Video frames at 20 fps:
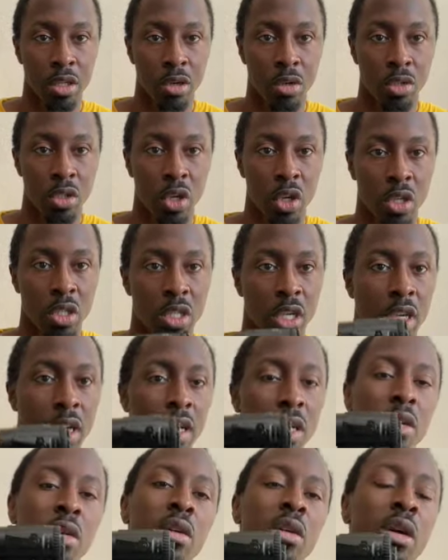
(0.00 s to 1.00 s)
Charger
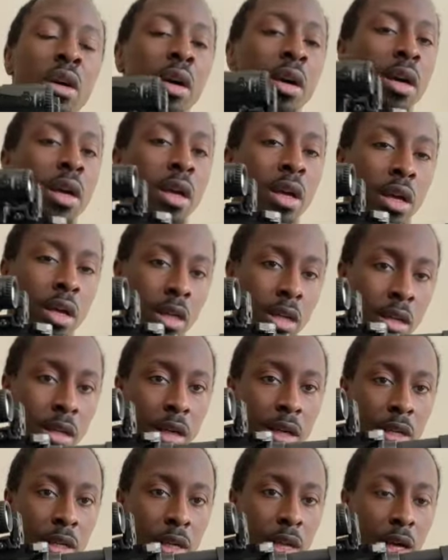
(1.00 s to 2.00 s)
handle, it
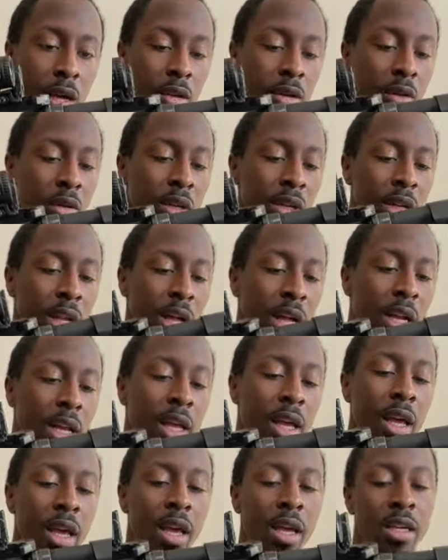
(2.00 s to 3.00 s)
cut down on a lot of
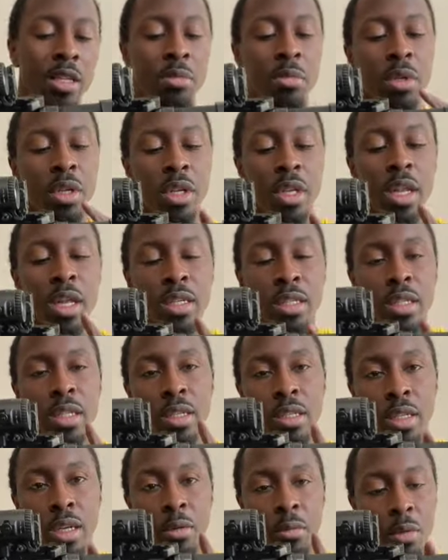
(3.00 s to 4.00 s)
gas. But the next thing
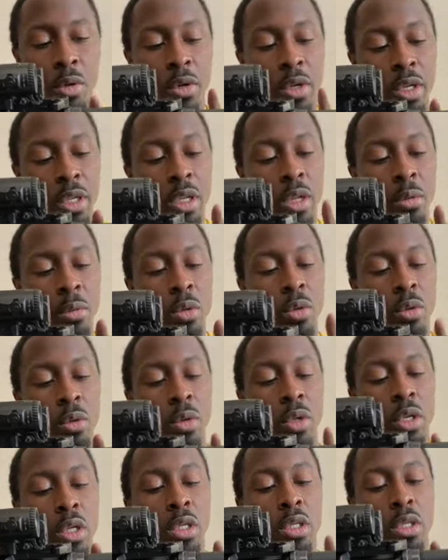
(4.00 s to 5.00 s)
that I'm gonna end up
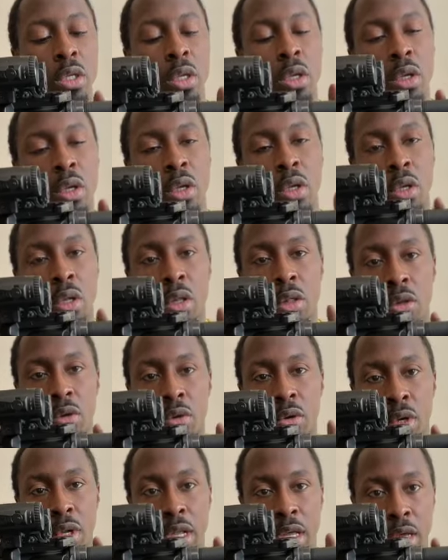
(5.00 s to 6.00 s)
doing is
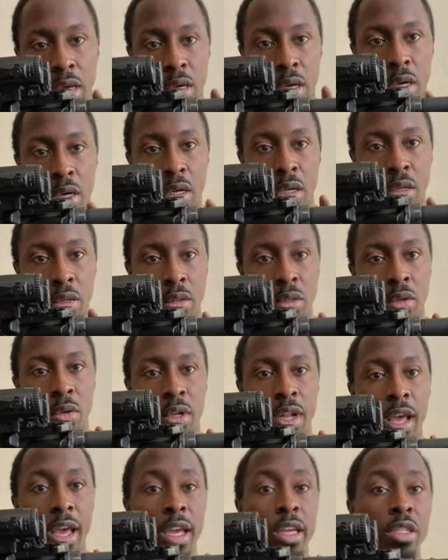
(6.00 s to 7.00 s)
throwing an
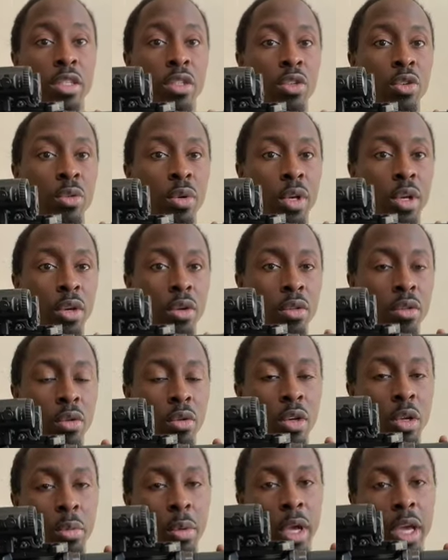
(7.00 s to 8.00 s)
H2 in here, throwing
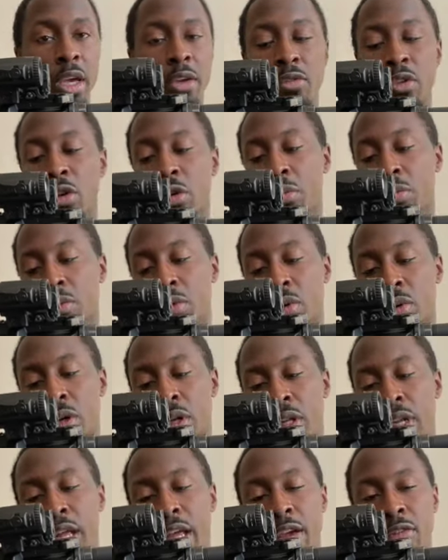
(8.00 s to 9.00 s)
in
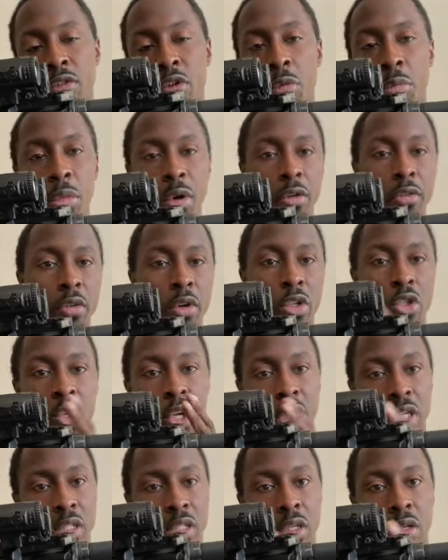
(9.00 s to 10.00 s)
a heavier buffer to try to
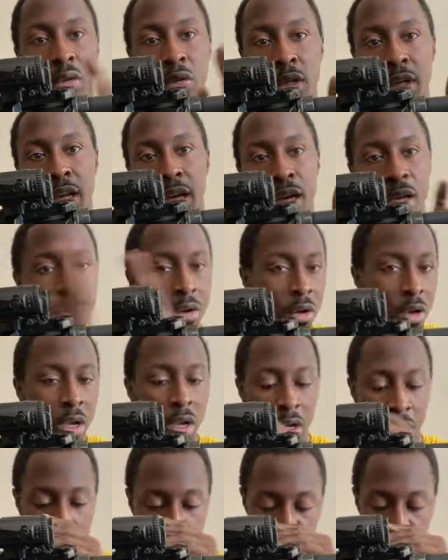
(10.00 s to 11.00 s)
slow it down
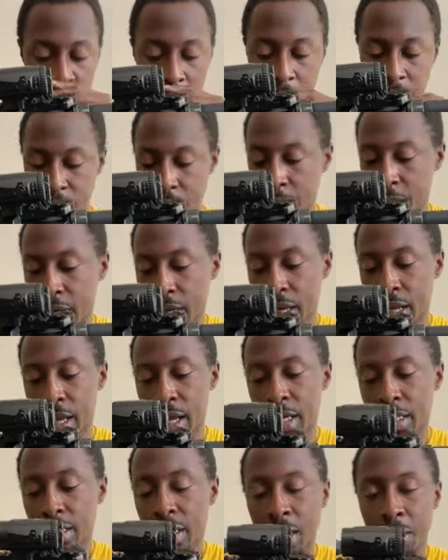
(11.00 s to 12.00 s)
and keep some of that
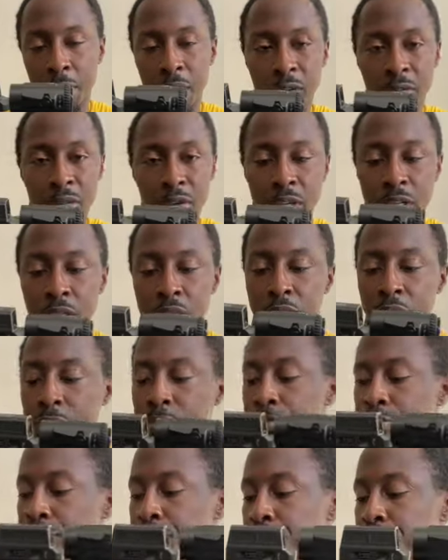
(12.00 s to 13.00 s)
gas out of my face.
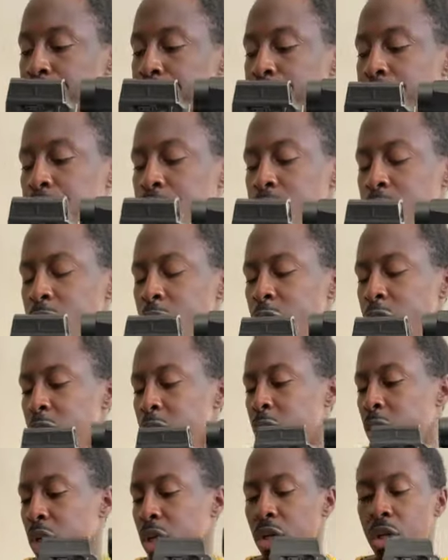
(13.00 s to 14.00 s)

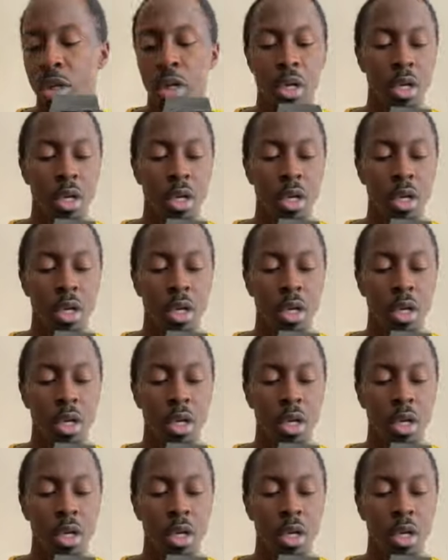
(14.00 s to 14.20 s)
But